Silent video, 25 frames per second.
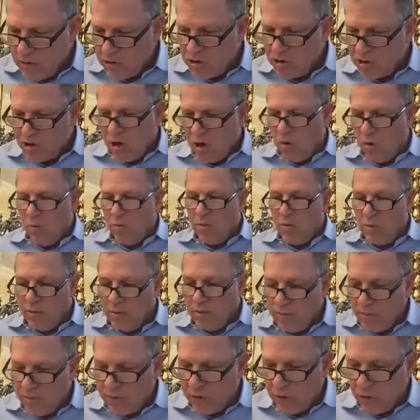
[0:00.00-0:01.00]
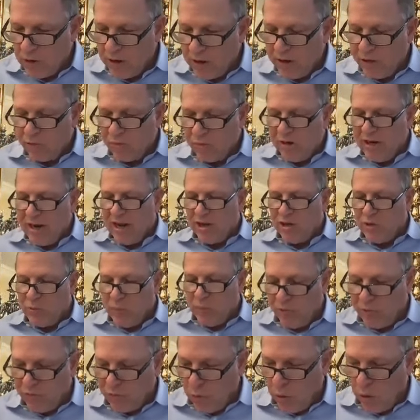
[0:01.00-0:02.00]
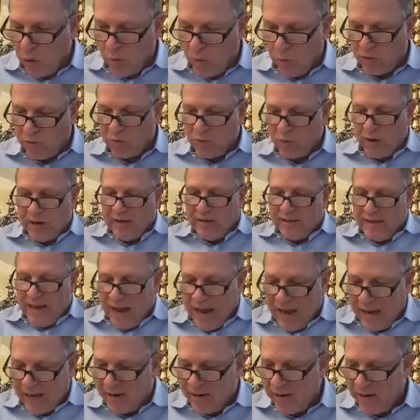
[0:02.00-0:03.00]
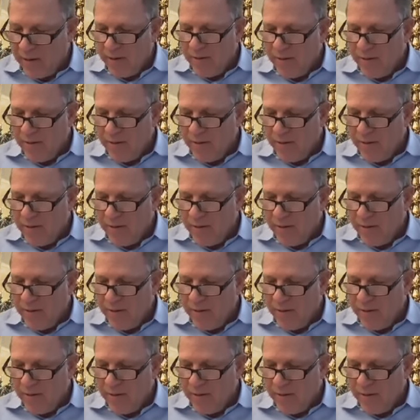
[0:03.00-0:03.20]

So thirty-three days before was when he died.